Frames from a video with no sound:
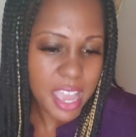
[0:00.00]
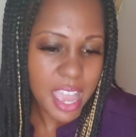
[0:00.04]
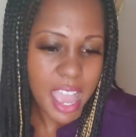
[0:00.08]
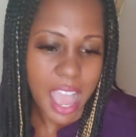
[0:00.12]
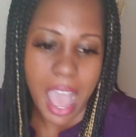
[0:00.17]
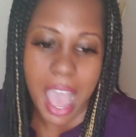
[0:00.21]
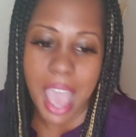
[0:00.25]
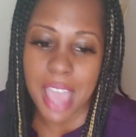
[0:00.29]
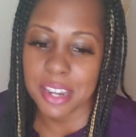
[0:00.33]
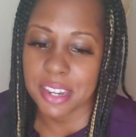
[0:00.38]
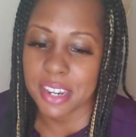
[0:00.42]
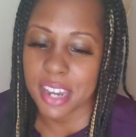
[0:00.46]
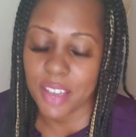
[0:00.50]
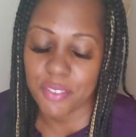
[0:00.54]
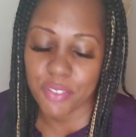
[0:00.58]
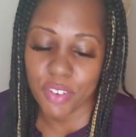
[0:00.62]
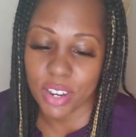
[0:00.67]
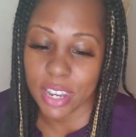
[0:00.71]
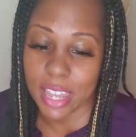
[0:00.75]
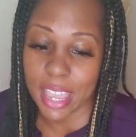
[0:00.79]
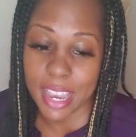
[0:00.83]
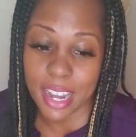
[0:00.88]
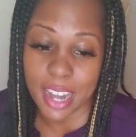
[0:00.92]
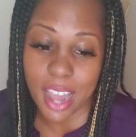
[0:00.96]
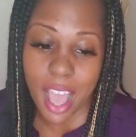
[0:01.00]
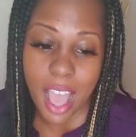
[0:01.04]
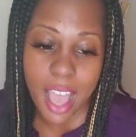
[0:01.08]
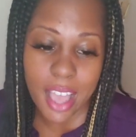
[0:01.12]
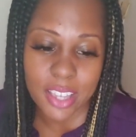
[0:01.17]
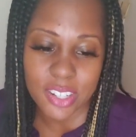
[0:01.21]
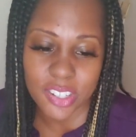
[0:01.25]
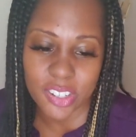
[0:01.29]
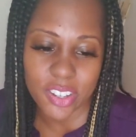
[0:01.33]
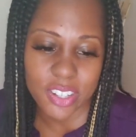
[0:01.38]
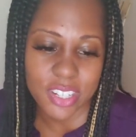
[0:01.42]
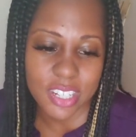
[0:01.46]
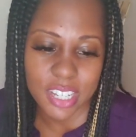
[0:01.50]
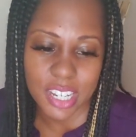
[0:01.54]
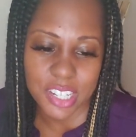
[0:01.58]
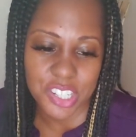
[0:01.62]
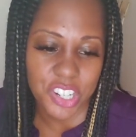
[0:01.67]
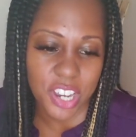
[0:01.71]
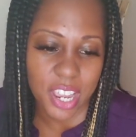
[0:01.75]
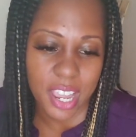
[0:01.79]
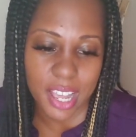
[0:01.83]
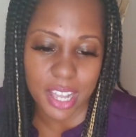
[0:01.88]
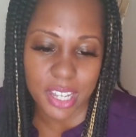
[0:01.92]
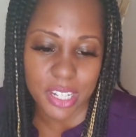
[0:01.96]
"I'd never laid eyes on such a
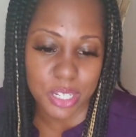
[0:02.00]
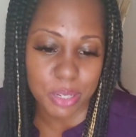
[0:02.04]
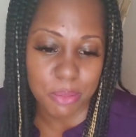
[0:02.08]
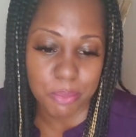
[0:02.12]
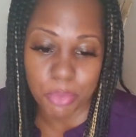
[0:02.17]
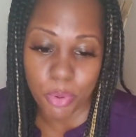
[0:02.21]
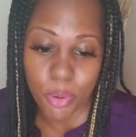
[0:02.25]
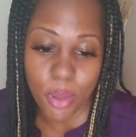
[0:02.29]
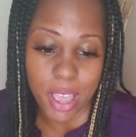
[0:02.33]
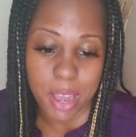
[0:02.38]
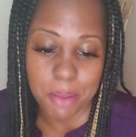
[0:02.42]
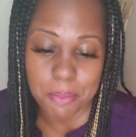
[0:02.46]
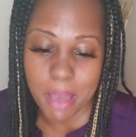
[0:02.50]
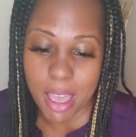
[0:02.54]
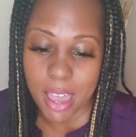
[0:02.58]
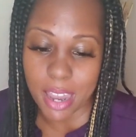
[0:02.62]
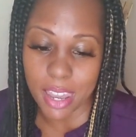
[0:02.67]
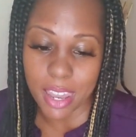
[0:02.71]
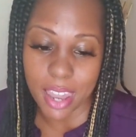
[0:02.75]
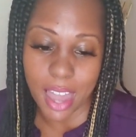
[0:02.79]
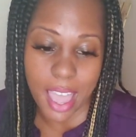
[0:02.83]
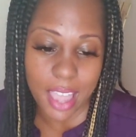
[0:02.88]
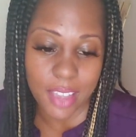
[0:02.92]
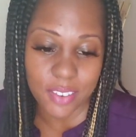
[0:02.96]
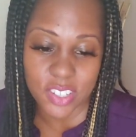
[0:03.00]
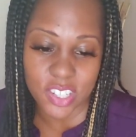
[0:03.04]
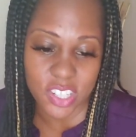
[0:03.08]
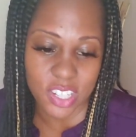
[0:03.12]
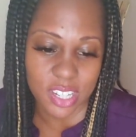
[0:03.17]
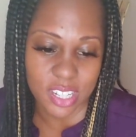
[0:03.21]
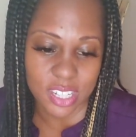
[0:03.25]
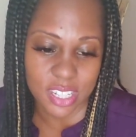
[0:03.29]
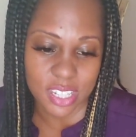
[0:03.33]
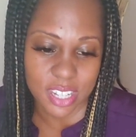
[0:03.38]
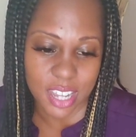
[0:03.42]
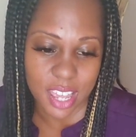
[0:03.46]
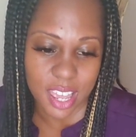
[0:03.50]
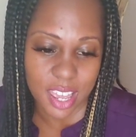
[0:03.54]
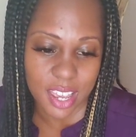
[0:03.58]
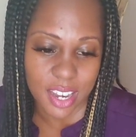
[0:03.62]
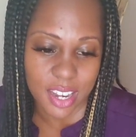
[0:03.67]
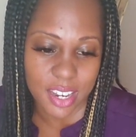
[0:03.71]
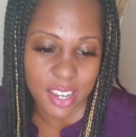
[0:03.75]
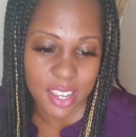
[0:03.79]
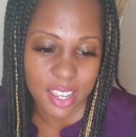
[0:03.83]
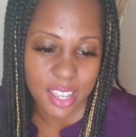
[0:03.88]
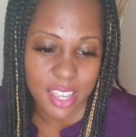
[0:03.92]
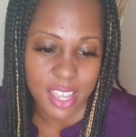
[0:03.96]
handsome boy in my life," she said.
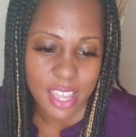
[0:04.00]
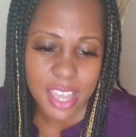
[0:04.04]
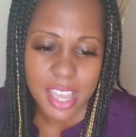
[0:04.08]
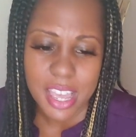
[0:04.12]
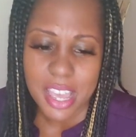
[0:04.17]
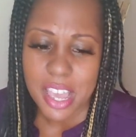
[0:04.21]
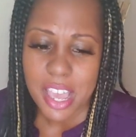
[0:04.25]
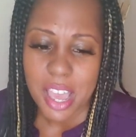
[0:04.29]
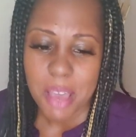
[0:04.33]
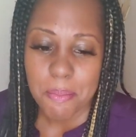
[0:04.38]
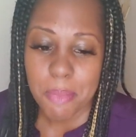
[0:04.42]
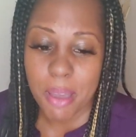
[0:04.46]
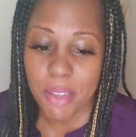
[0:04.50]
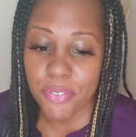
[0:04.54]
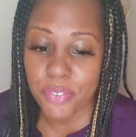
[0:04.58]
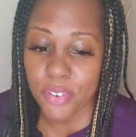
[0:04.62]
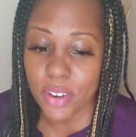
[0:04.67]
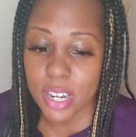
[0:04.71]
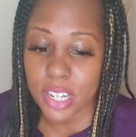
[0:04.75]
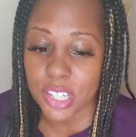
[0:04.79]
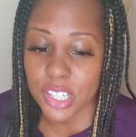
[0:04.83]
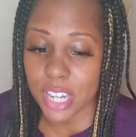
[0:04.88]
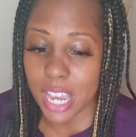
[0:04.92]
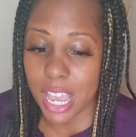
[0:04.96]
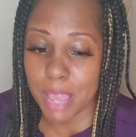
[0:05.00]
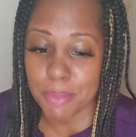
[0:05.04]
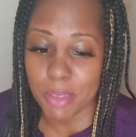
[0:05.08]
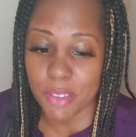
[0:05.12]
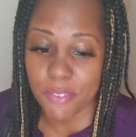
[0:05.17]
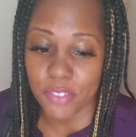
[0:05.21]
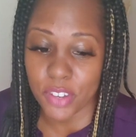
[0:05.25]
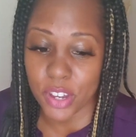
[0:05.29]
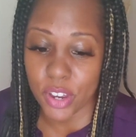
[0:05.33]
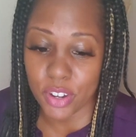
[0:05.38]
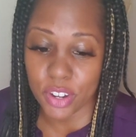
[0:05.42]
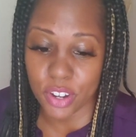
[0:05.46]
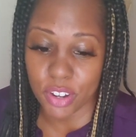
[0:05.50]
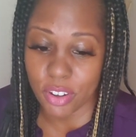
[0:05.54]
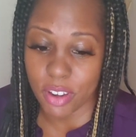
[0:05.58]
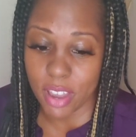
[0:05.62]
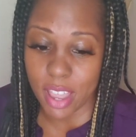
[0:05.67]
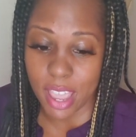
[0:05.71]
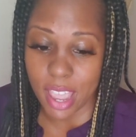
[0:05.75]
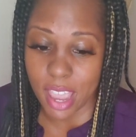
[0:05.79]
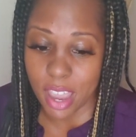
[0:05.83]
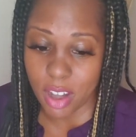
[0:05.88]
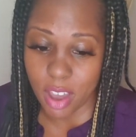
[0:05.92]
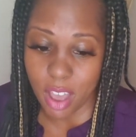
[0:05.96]
"My friend Jamie flirted her
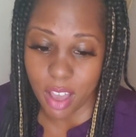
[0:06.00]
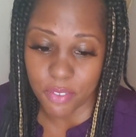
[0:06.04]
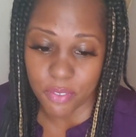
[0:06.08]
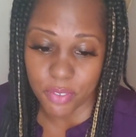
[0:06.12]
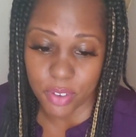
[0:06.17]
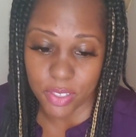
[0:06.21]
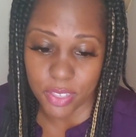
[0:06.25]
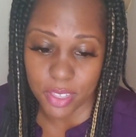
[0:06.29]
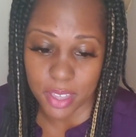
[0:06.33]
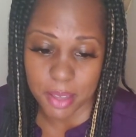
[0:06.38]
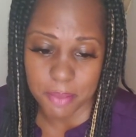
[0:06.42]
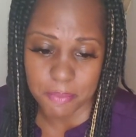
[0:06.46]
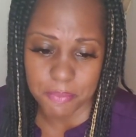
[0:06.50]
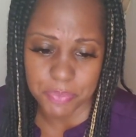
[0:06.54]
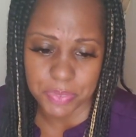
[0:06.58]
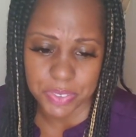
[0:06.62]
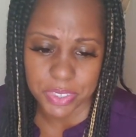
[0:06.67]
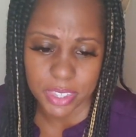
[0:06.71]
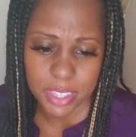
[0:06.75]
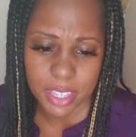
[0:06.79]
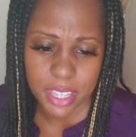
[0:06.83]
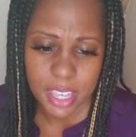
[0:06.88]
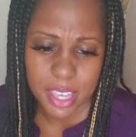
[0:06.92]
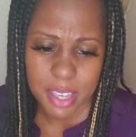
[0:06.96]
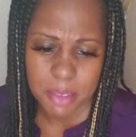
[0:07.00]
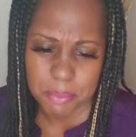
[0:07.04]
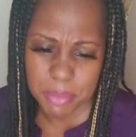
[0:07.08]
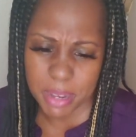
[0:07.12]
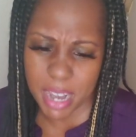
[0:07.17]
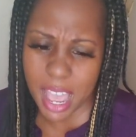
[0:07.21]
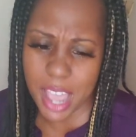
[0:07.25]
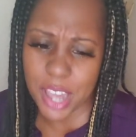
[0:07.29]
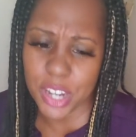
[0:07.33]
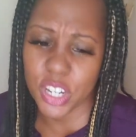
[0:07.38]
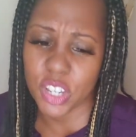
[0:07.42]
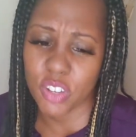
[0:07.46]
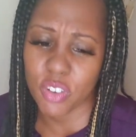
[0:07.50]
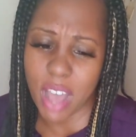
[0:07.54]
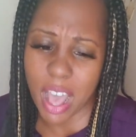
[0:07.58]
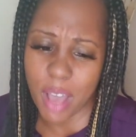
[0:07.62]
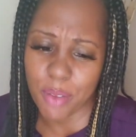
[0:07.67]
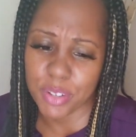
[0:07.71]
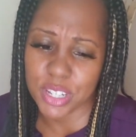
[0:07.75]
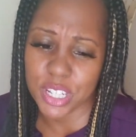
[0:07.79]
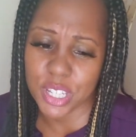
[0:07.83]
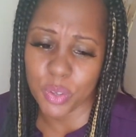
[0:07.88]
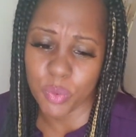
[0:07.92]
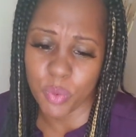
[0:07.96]
head off with him, but I knew I
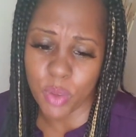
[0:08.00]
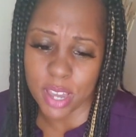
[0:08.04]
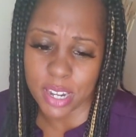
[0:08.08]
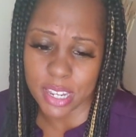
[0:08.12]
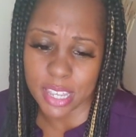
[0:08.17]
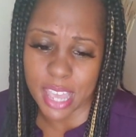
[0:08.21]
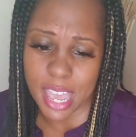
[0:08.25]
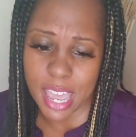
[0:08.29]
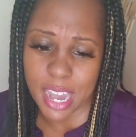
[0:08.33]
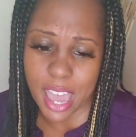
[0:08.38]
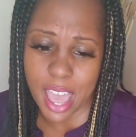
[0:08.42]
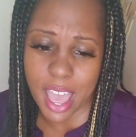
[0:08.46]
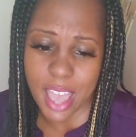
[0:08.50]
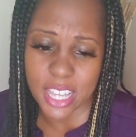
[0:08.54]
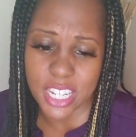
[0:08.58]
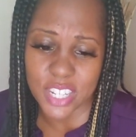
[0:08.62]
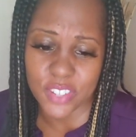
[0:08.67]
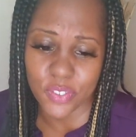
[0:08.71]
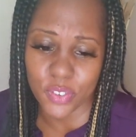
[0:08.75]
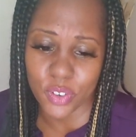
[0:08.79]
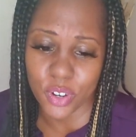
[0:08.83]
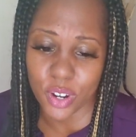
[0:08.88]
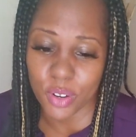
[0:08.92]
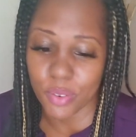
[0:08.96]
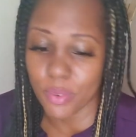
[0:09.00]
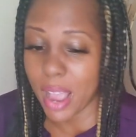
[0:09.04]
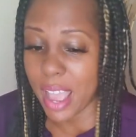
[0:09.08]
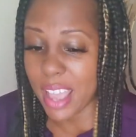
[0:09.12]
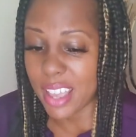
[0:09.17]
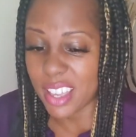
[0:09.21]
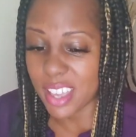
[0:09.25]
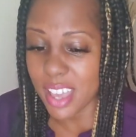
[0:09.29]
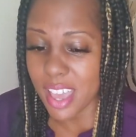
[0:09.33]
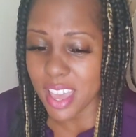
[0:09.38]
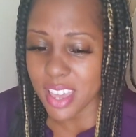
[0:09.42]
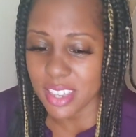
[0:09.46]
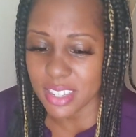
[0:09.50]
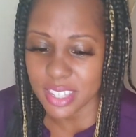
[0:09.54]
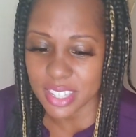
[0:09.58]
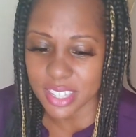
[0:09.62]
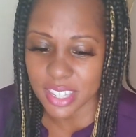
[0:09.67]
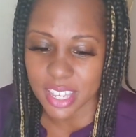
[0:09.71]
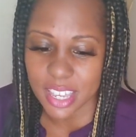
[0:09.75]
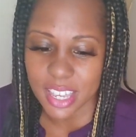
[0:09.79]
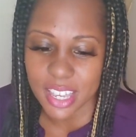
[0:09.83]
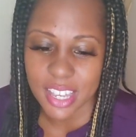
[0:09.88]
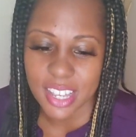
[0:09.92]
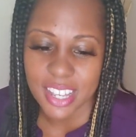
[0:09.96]
was the one he had eyes for, right, Gus?"
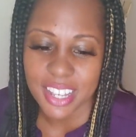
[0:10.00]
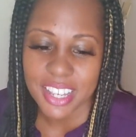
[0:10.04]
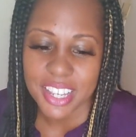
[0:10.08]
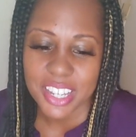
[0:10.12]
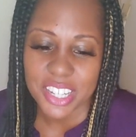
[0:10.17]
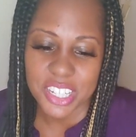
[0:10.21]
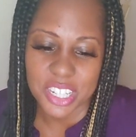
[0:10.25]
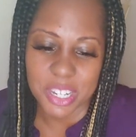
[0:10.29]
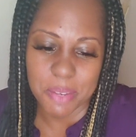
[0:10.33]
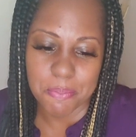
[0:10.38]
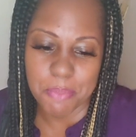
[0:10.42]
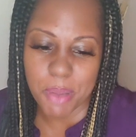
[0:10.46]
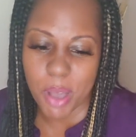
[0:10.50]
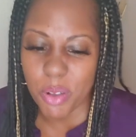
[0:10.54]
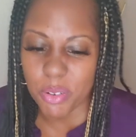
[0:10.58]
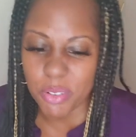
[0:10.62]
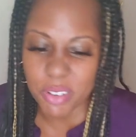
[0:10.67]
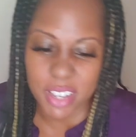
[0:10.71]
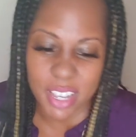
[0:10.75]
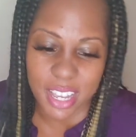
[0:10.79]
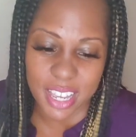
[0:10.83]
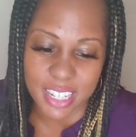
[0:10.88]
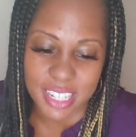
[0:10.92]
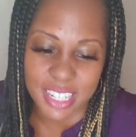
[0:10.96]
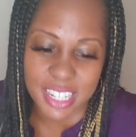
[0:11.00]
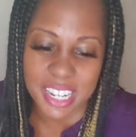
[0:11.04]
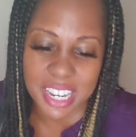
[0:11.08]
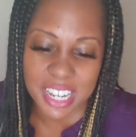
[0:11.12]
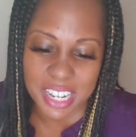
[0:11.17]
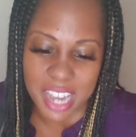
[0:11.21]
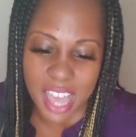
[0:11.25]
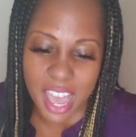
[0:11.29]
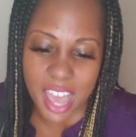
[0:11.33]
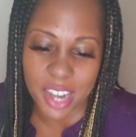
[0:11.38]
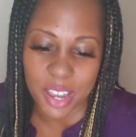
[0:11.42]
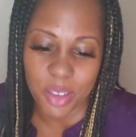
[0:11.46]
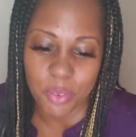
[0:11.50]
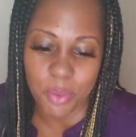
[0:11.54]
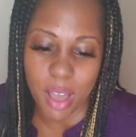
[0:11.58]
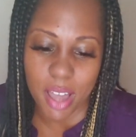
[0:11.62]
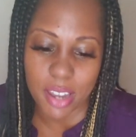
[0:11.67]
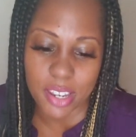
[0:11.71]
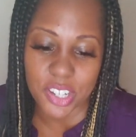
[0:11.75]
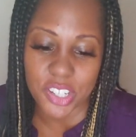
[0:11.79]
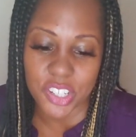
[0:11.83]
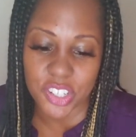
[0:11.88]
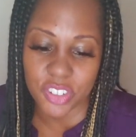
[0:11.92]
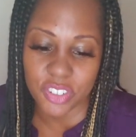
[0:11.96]
She poked Gus and he nodded while
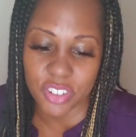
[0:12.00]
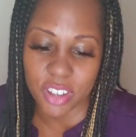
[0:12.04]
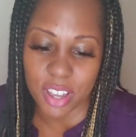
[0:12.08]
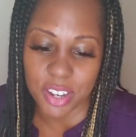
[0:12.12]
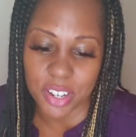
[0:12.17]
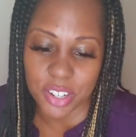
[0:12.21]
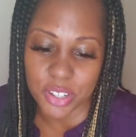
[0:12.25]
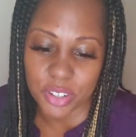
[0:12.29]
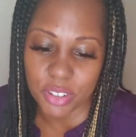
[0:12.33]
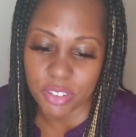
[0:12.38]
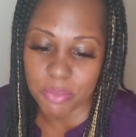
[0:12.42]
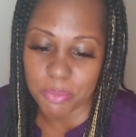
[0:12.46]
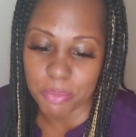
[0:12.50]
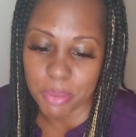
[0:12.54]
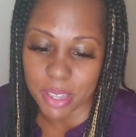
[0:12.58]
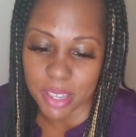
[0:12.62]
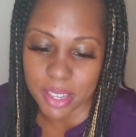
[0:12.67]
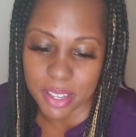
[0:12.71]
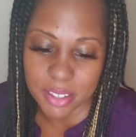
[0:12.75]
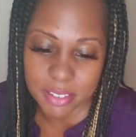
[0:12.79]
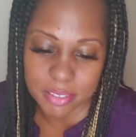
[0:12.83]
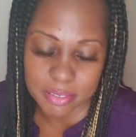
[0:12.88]
he chewed on a toothpick.